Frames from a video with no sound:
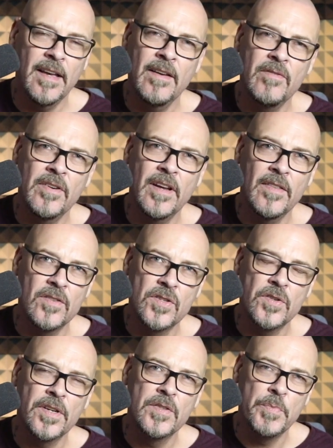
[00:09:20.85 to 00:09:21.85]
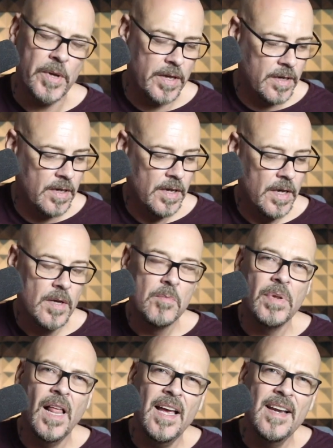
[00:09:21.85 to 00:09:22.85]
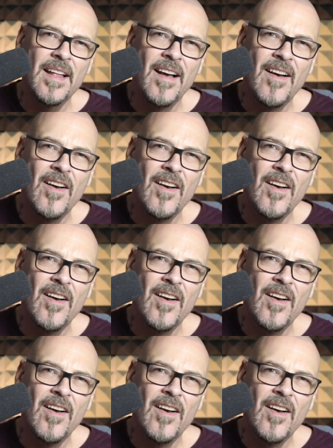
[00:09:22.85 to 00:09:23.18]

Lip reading: Every other string is being played.